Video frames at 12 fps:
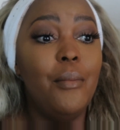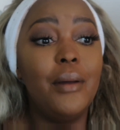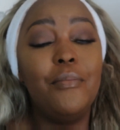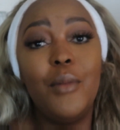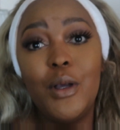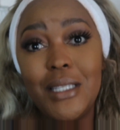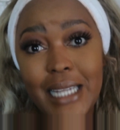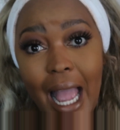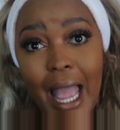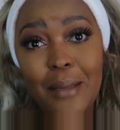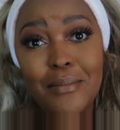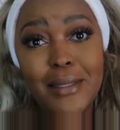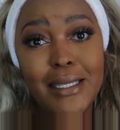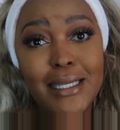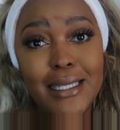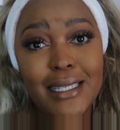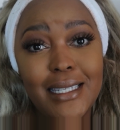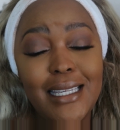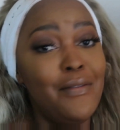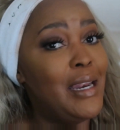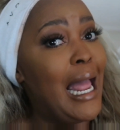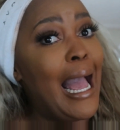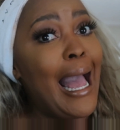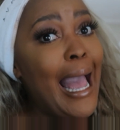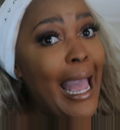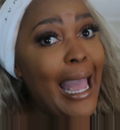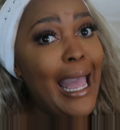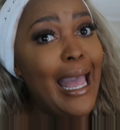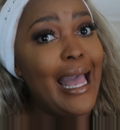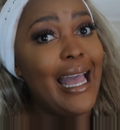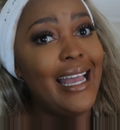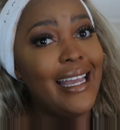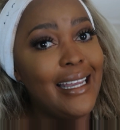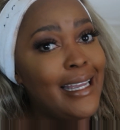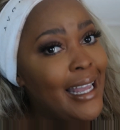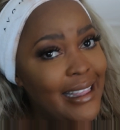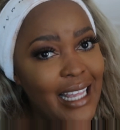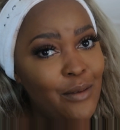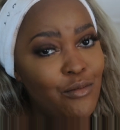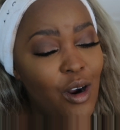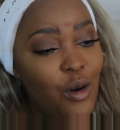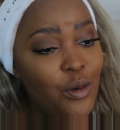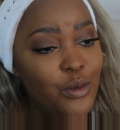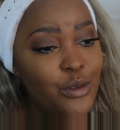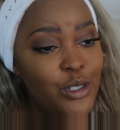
But most times, even I get that wrong.